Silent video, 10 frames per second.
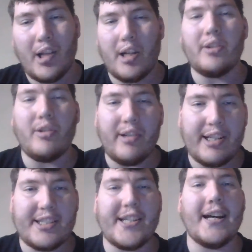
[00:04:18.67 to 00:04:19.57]
And until
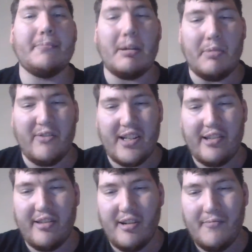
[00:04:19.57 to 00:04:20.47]
next time, I'm
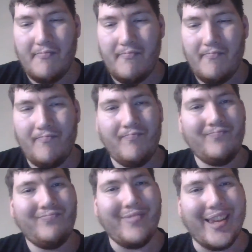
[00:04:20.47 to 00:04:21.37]
Leviathan,
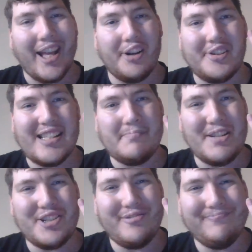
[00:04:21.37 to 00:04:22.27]
in
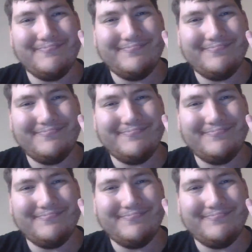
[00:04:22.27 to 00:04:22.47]
transmission.